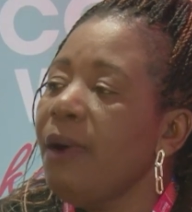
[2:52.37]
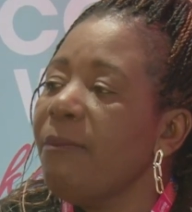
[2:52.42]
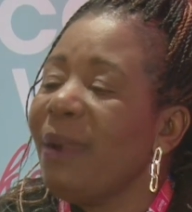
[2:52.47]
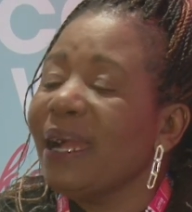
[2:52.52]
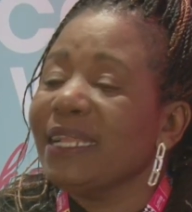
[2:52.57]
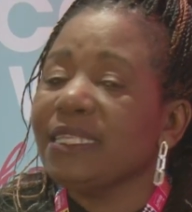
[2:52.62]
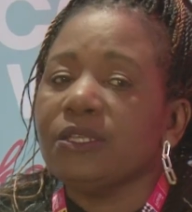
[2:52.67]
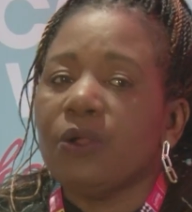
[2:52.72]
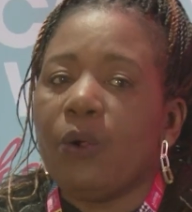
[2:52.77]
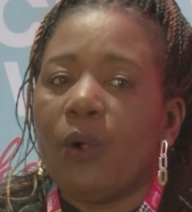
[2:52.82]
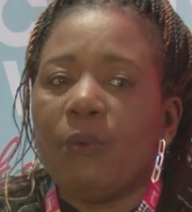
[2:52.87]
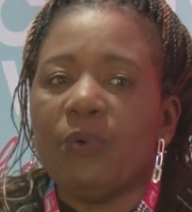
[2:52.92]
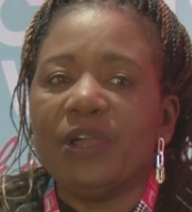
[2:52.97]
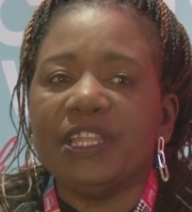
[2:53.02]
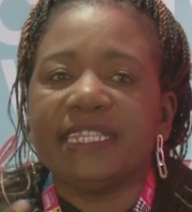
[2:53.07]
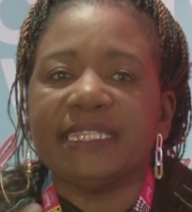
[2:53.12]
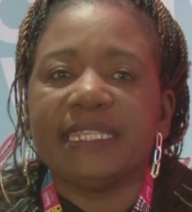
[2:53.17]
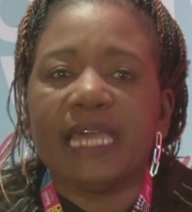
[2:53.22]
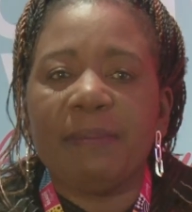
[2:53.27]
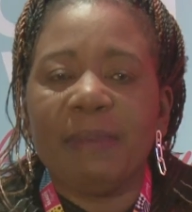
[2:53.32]
But
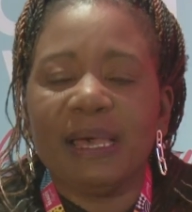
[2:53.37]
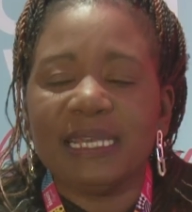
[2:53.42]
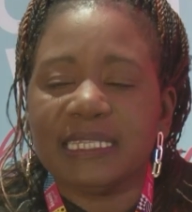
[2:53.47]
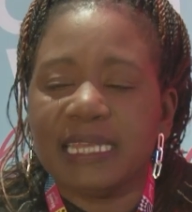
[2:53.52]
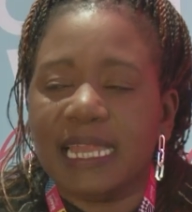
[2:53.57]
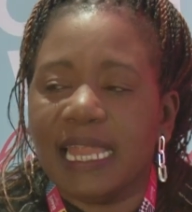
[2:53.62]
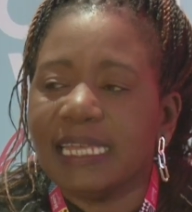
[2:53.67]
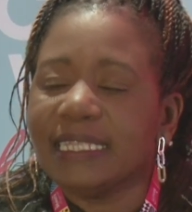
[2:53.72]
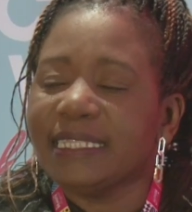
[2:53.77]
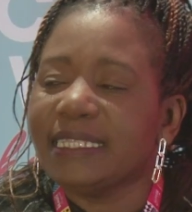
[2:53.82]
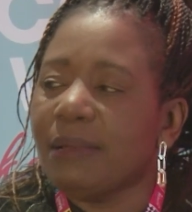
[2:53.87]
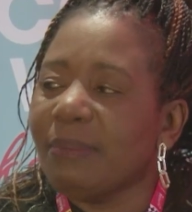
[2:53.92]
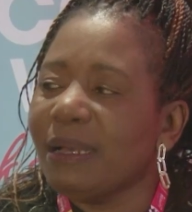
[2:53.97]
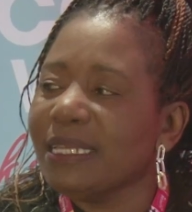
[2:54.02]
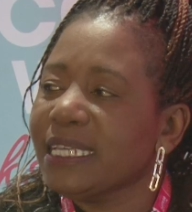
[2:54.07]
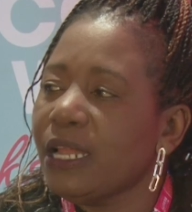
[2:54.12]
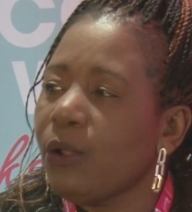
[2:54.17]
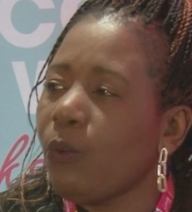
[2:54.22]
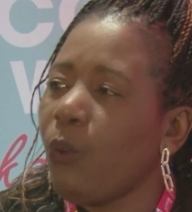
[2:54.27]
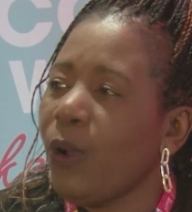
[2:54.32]
with Dermacell, as
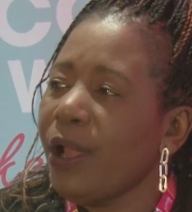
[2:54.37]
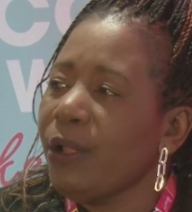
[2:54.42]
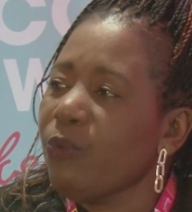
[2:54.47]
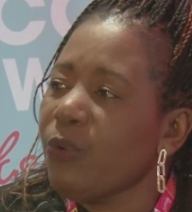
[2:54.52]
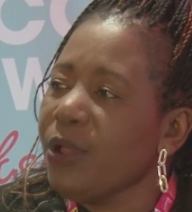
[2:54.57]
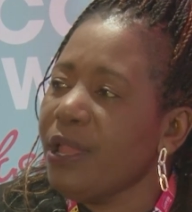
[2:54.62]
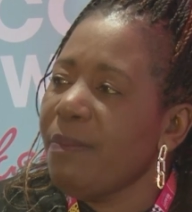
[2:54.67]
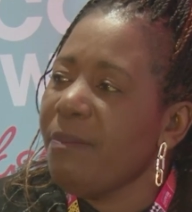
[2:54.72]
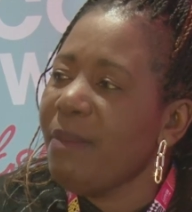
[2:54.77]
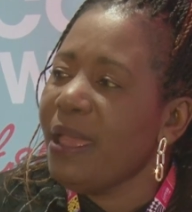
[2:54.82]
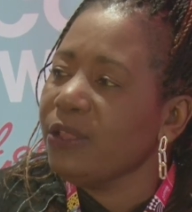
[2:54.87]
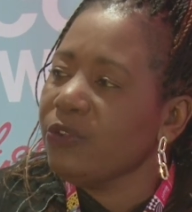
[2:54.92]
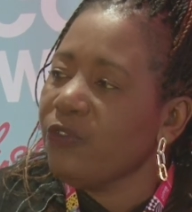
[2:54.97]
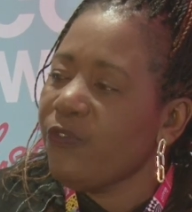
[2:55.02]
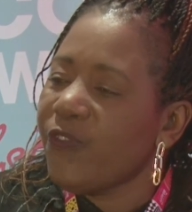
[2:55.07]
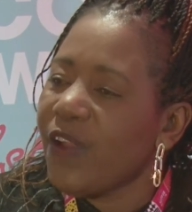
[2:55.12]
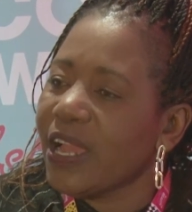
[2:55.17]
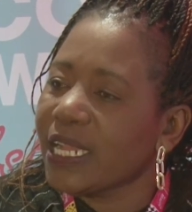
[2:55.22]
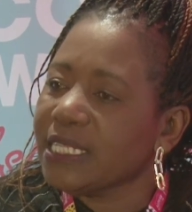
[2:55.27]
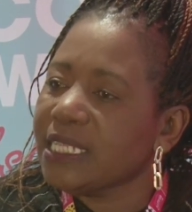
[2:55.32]
Dermacell, when we
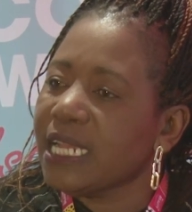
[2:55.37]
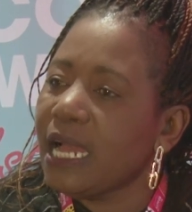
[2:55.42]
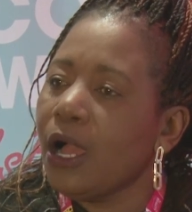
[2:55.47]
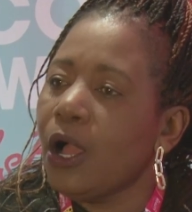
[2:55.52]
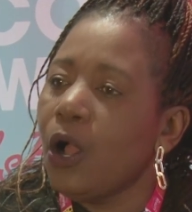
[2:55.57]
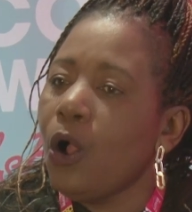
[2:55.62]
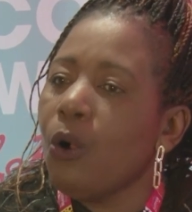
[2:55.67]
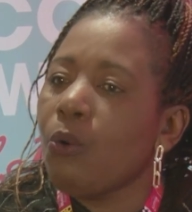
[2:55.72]
manufacture,